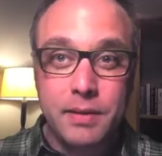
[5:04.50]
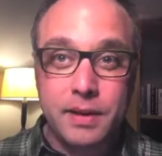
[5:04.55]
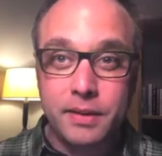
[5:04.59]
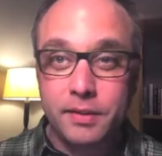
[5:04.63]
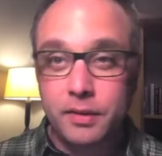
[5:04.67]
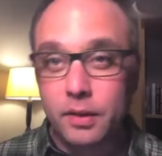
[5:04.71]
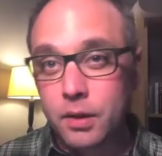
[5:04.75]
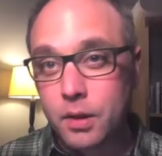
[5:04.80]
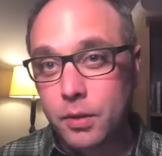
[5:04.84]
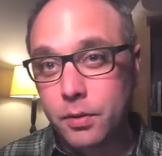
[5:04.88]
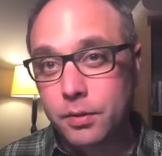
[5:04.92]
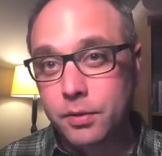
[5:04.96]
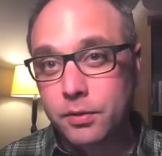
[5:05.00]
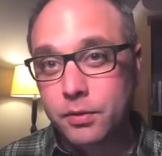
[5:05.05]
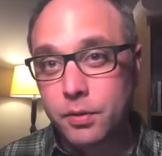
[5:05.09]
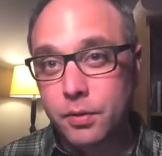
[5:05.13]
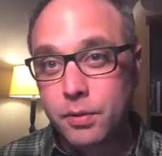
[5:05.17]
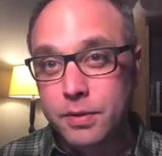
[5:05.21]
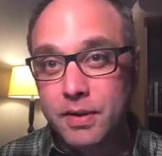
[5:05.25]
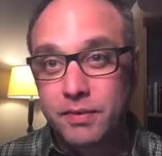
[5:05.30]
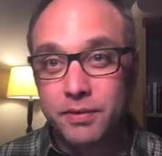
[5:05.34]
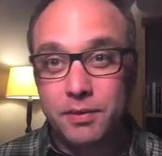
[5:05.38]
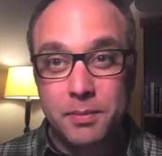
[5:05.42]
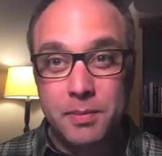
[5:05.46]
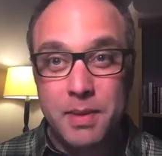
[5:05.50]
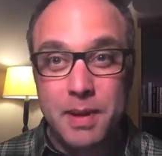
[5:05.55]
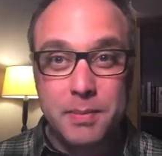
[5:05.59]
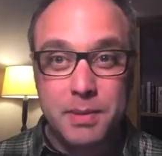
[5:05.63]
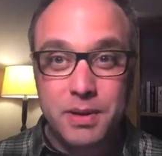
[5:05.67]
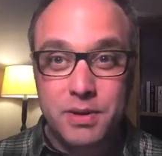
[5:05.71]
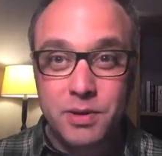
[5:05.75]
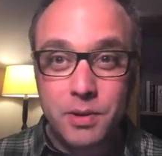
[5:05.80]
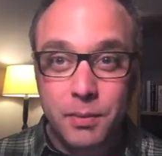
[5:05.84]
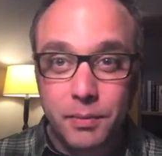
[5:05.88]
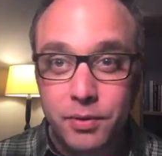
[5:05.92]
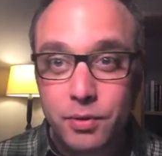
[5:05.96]
to get the loan through and you have to
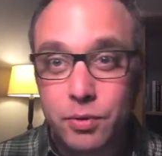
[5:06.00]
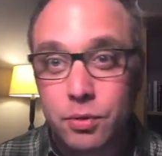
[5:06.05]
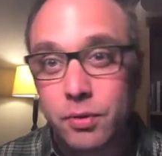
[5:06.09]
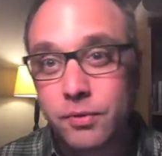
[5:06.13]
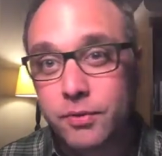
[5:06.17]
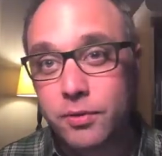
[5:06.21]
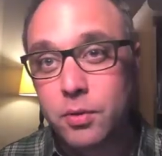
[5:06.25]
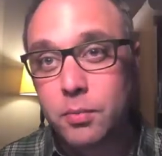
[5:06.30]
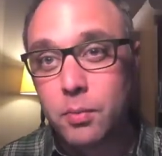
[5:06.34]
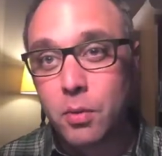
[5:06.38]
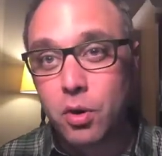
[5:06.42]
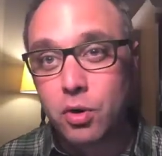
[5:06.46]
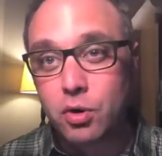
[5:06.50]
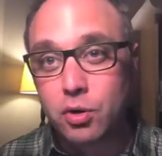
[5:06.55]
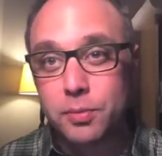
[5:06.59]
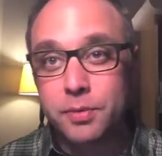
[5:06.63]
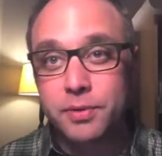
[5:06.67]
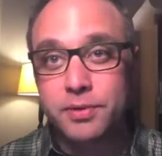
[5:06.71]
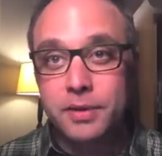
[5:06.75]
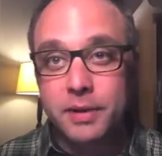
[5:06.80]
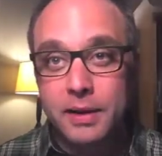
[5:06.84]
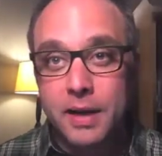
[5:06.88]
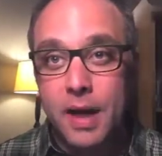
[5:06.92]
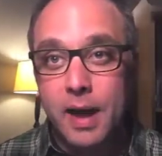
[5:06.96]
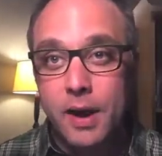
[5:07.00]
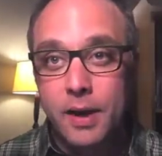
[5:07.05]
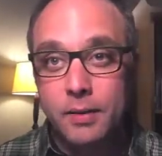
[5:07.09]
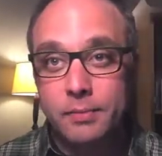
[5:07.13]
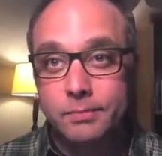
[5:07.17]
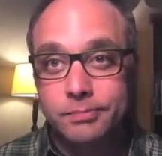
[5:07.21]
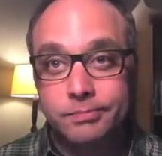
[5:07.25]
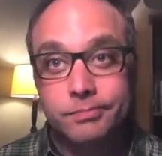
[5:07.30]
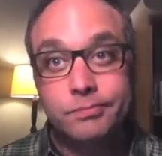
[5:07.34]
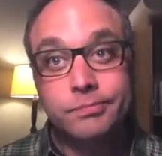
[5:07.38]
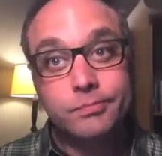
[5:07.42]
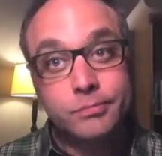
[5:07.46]
maybe jump through a few more hoops to get it.
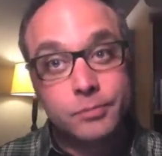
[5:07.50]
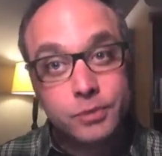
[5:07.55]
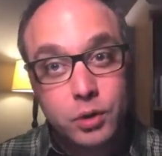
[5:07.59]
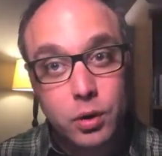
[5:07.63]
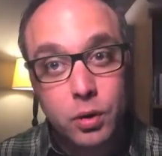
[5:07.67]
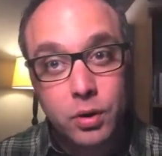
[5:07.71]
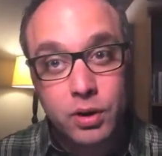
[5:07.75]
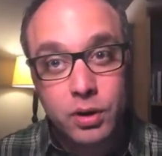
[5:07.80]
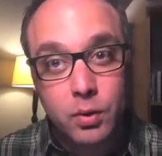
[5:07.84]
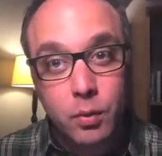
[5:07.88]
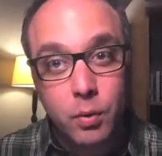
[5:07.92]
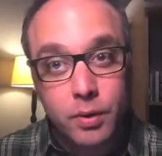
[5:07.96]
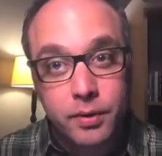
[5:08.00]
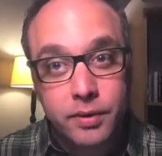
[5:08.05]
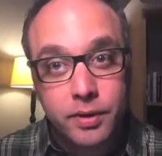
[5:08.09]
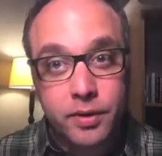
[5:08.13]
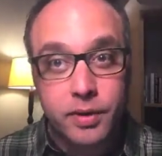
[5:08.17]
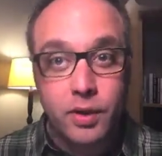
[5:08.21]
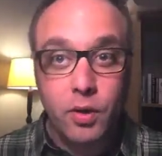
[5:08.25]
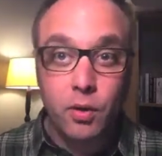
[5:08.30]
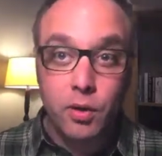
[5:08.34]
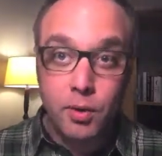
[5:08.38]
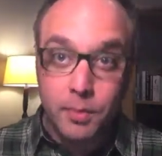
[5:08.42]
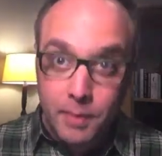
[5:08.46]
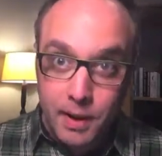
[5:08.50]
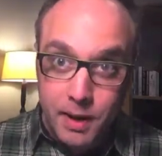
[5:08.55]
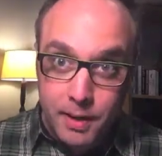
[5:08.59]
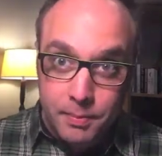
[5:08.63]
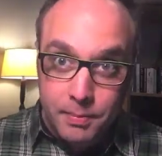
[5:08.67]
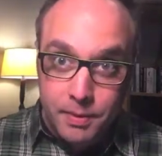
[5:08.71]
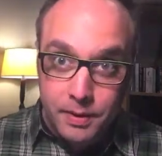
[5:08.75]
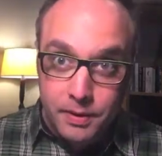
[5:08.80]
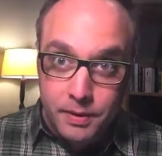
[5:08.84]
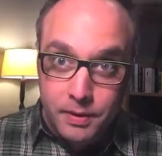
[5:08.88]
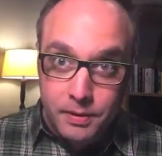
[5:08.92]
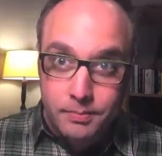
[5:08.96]
Totally worth it though, in my
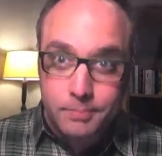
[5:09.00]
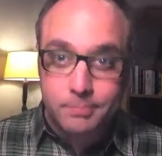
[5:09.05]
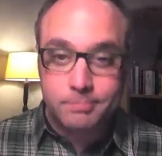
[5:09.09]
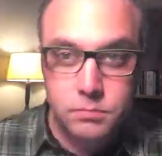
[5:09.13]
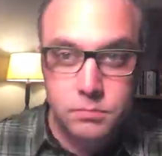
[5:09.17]
opinion.